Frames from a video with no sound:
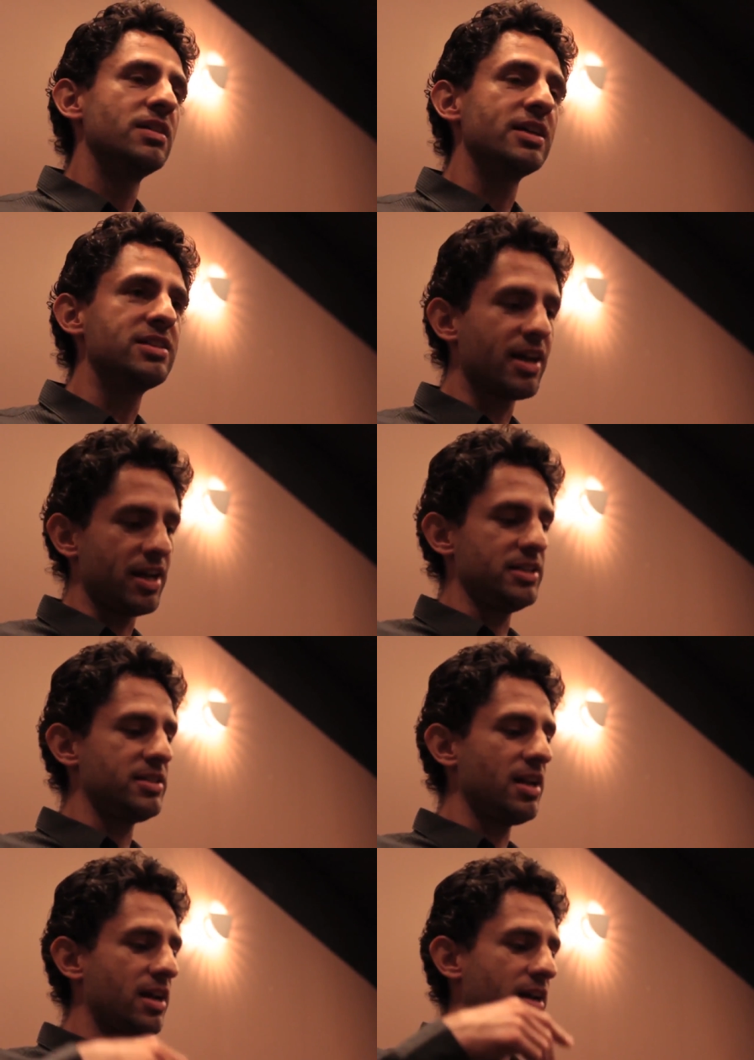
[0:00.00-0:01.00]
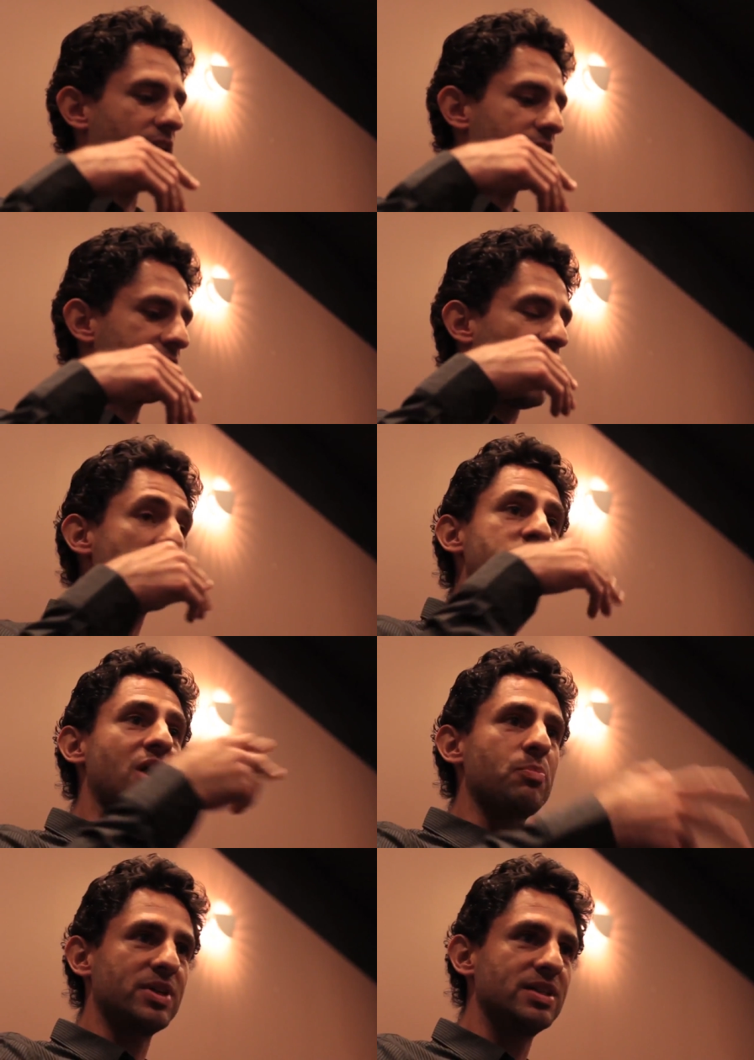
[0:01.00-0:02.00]
Yeah, it's like a time
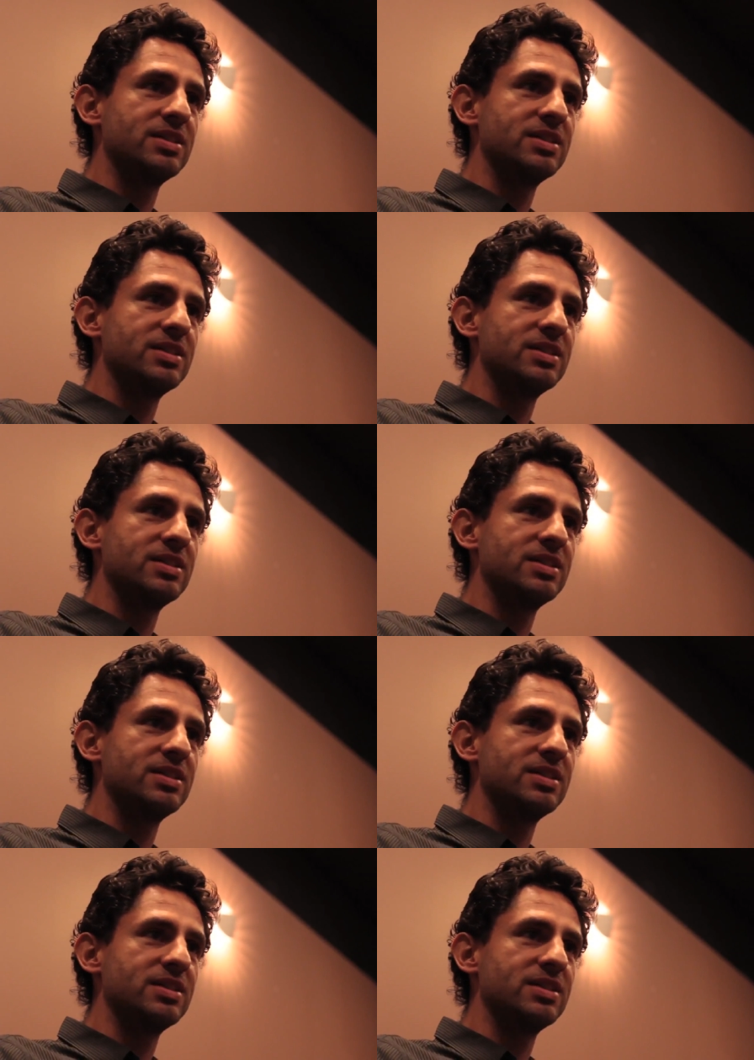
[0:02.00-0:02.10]
trap.